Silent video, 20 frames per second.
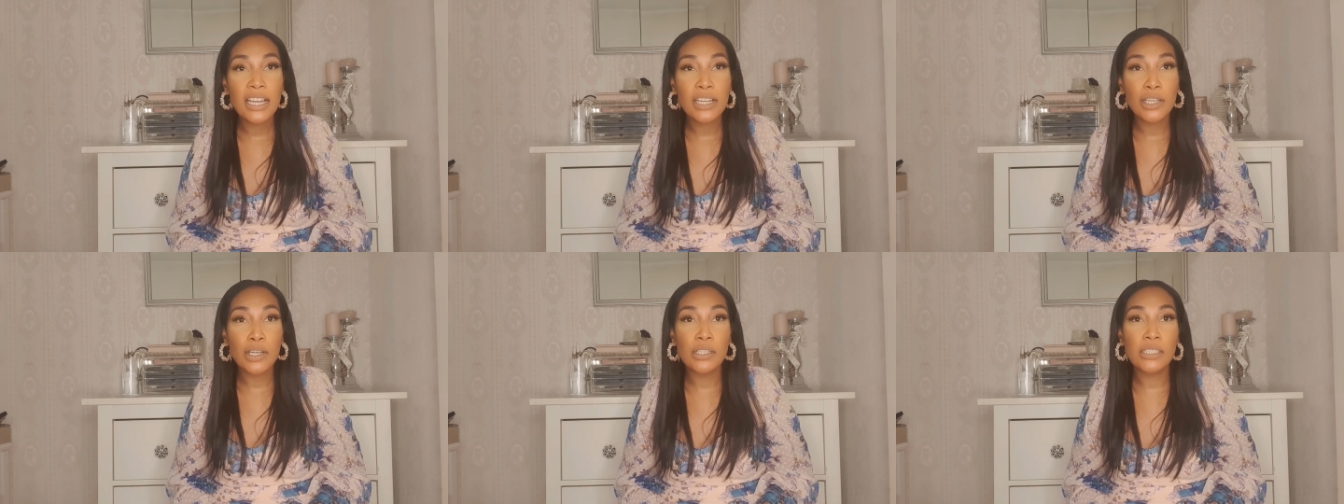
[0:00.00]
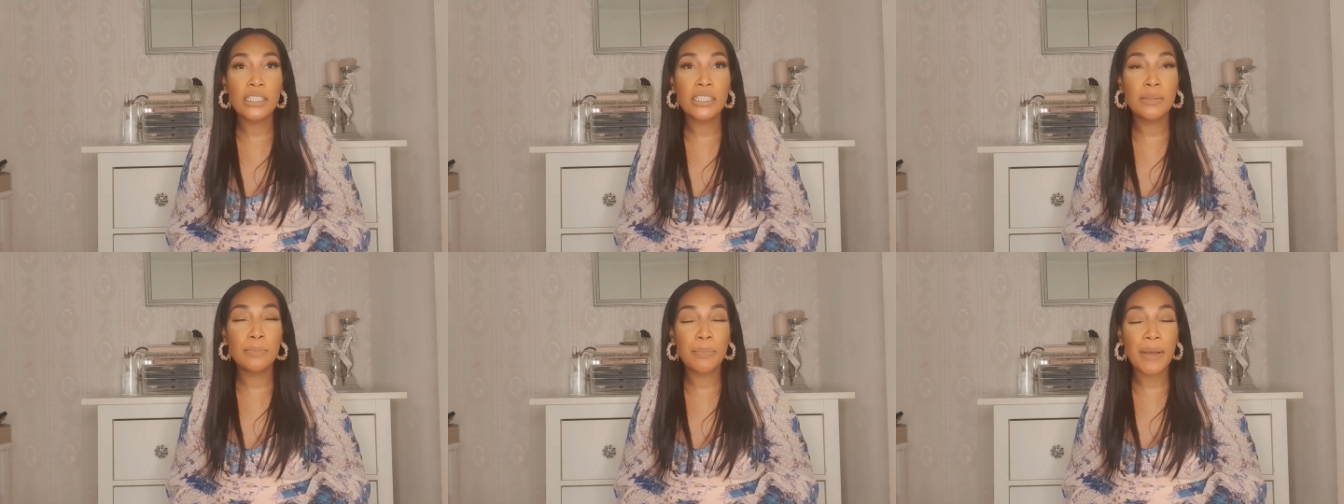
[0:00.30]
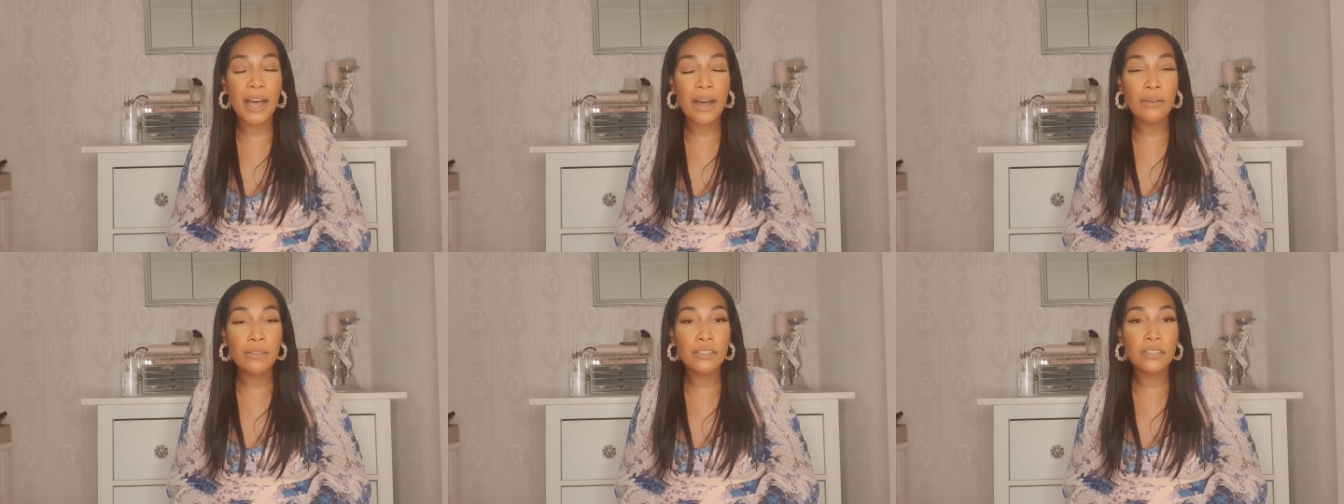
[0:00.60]
your
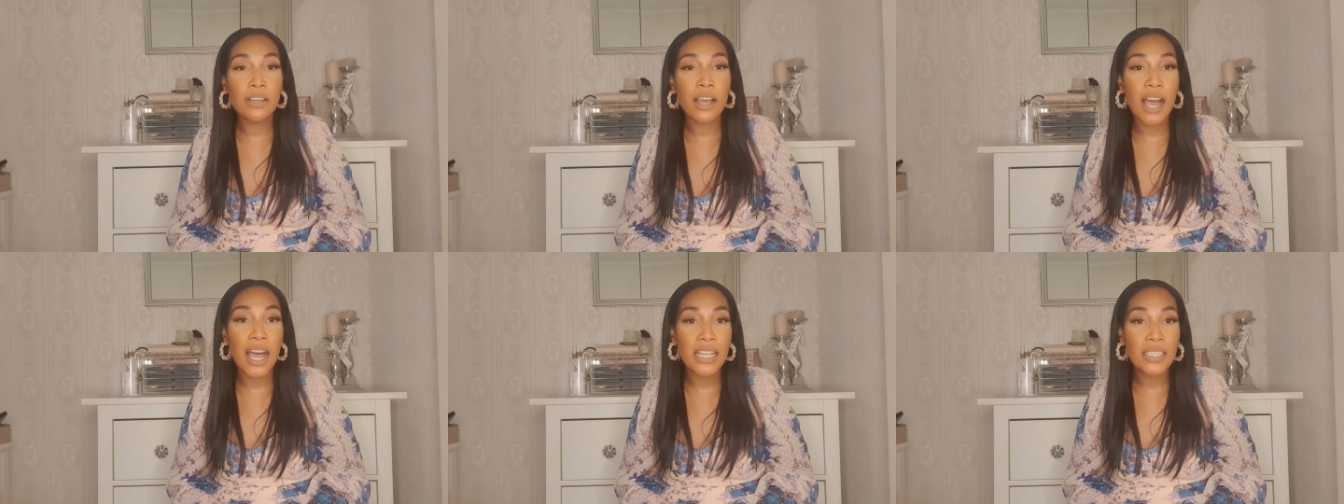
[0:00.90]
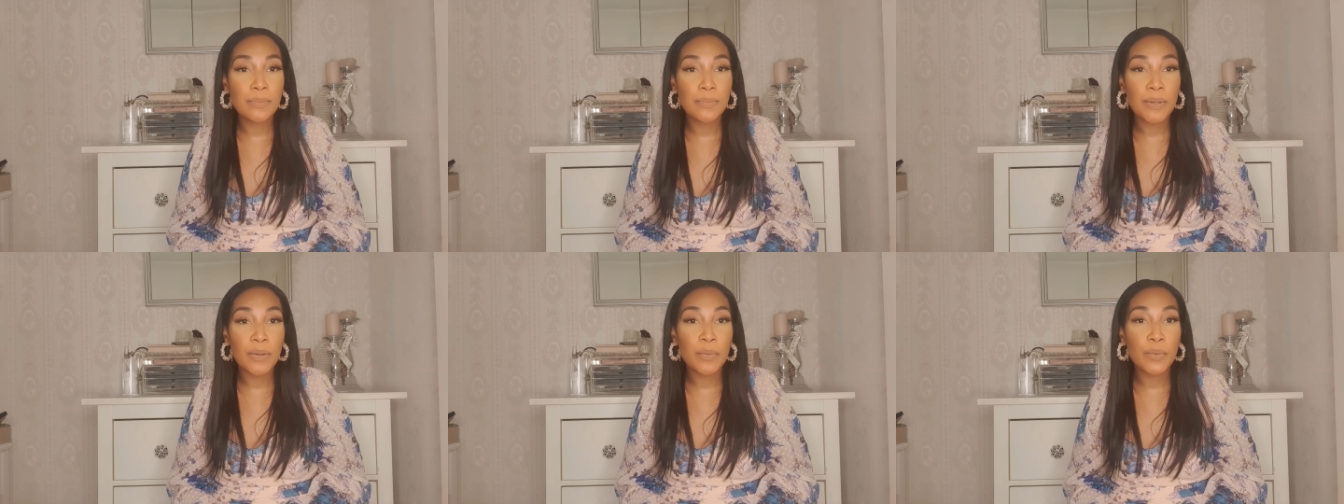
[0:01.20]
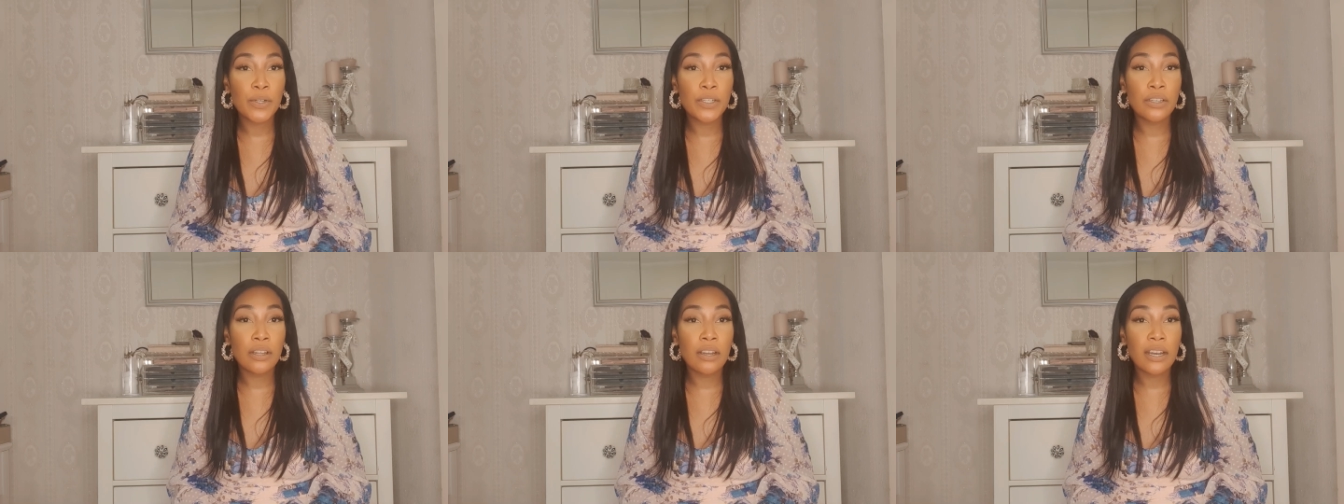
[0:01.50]
spouse, your husband,
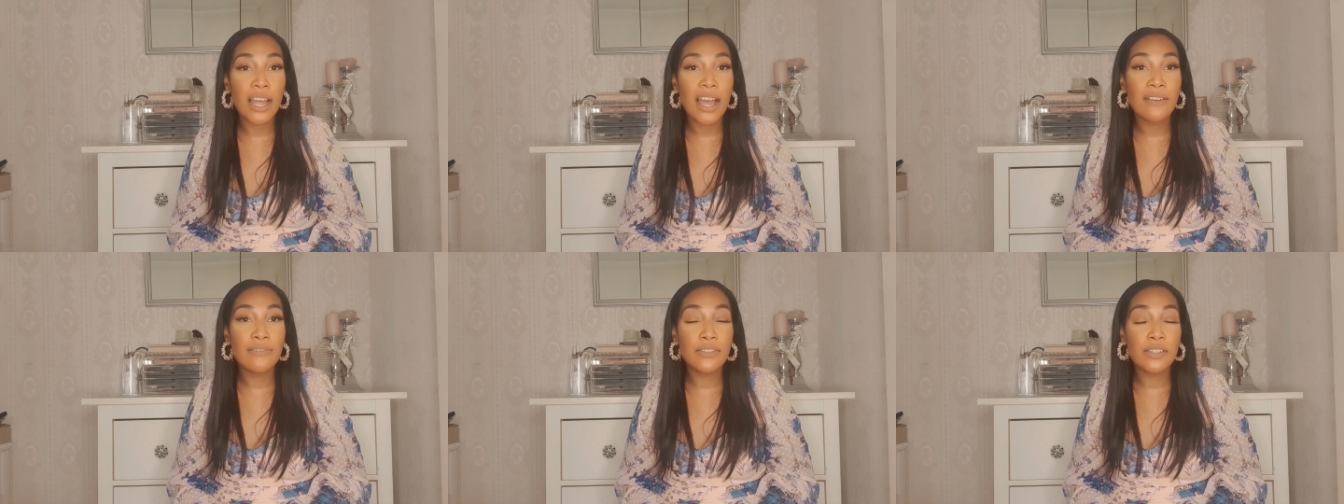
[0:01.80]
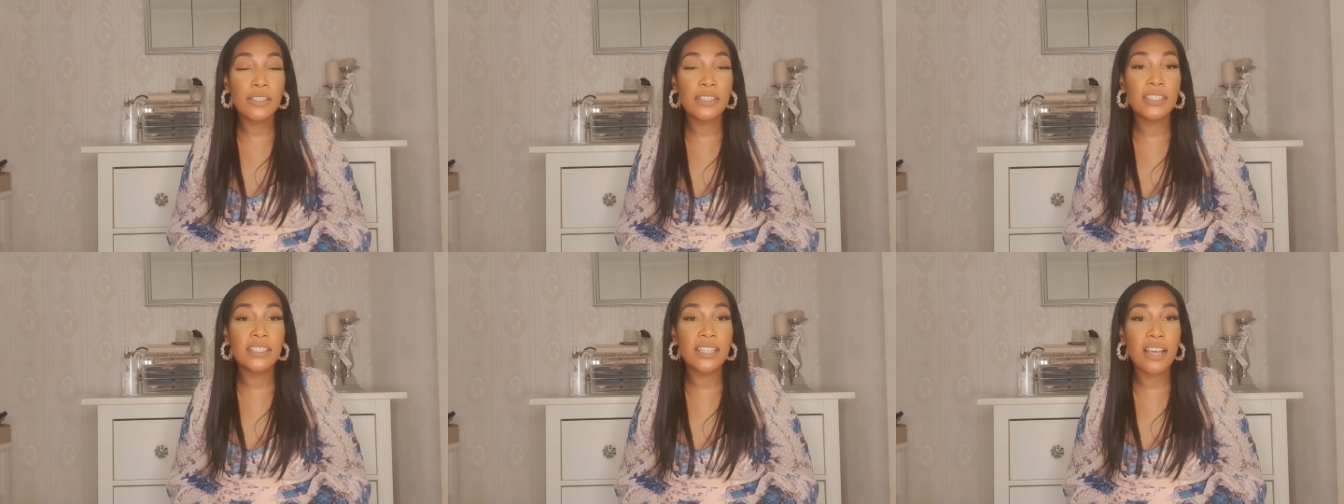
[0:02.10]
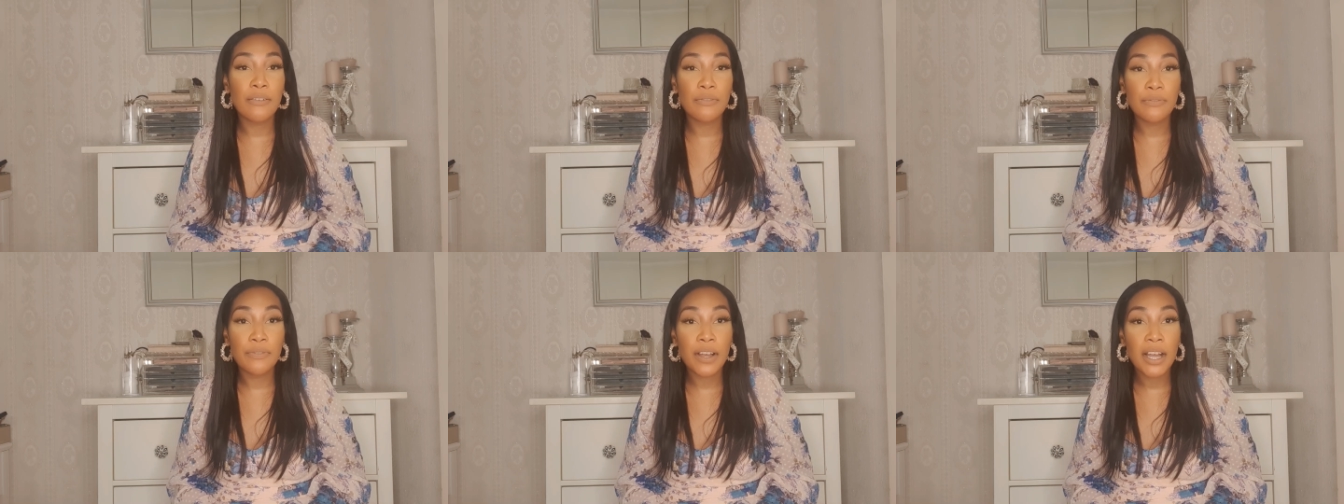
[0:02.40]
will not have to
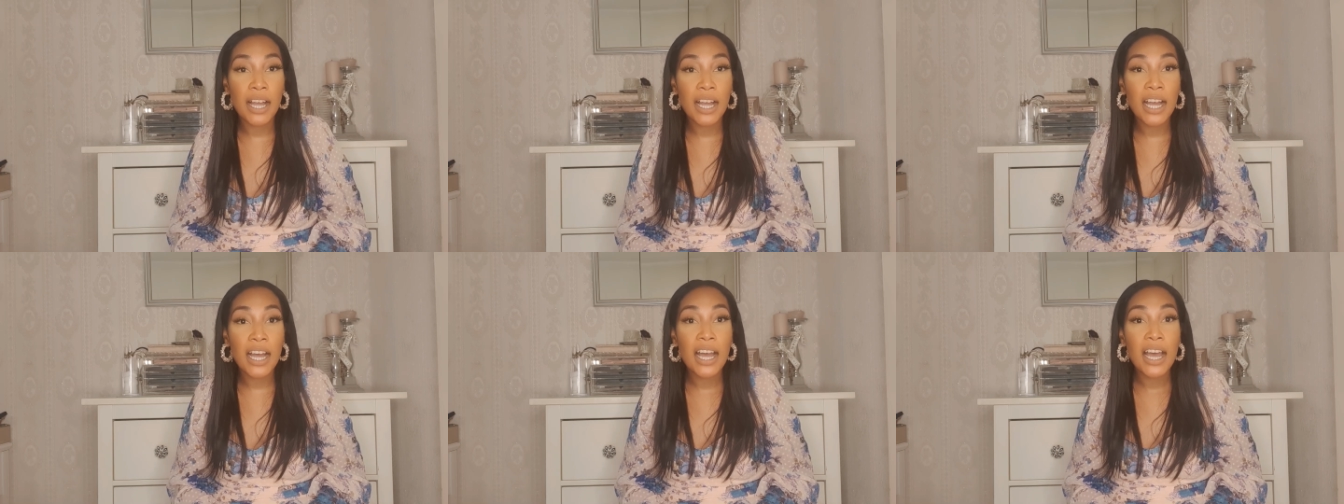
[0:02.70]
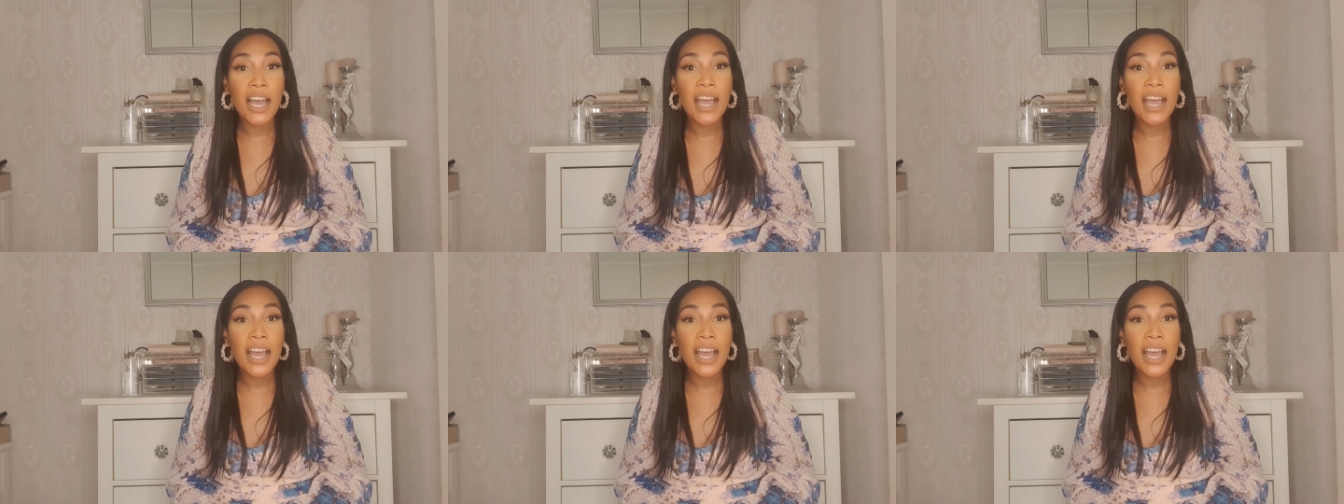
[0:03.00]
suffer